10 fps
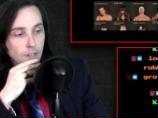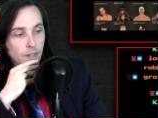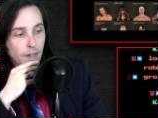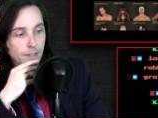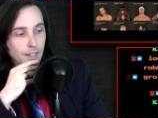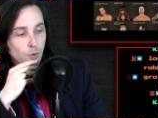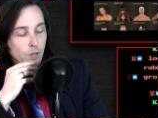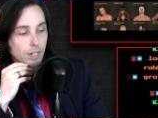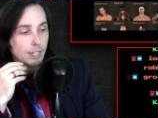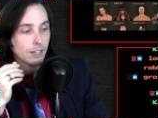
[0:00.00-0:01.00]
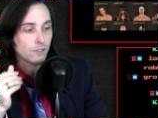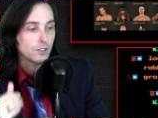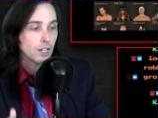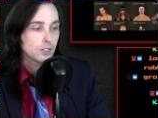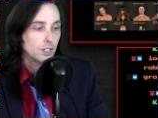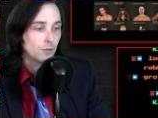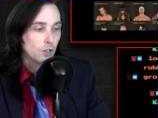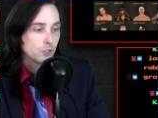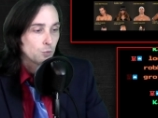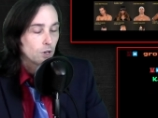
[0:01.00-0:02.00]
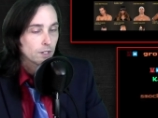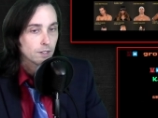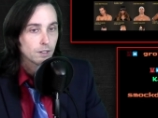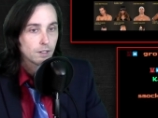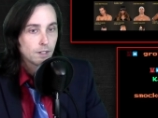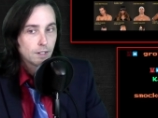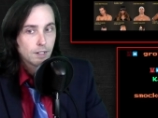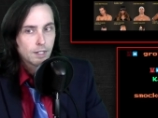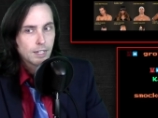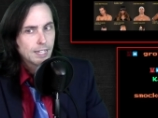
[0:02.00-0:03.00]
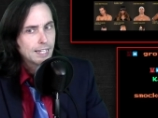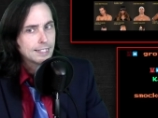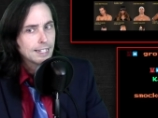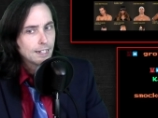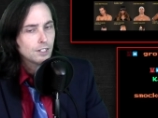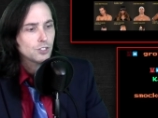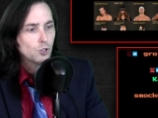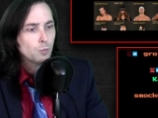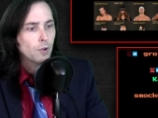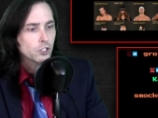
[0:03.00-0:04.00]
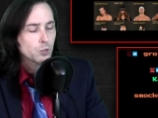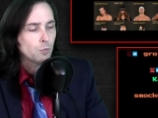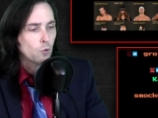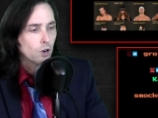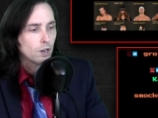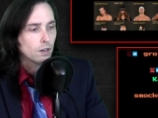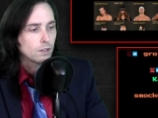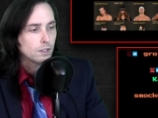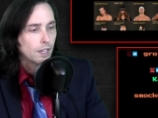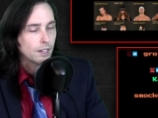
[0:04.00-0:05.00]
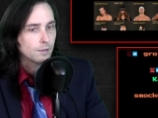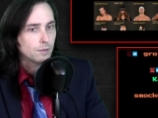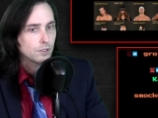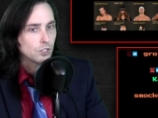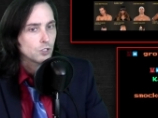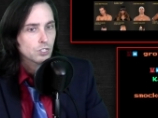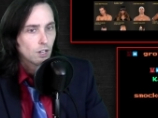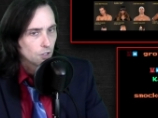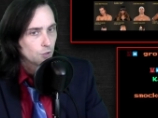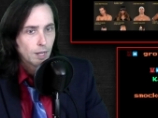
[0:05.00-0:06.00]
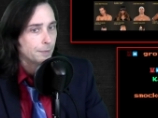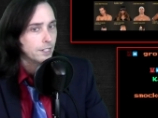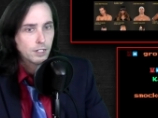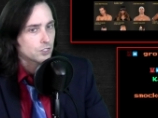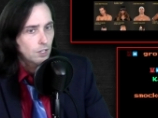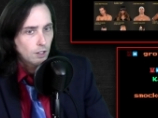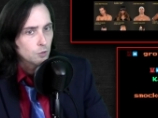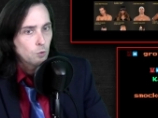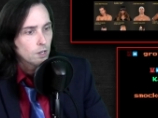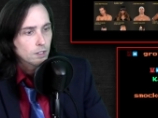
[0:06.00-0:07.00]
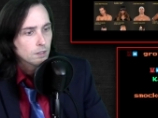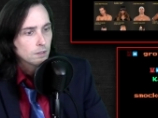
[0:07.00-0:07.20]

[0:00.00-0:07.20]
think we're going to give Dustin Rhodes worker. He didn't do much more than do solid. I mean, he did solid work,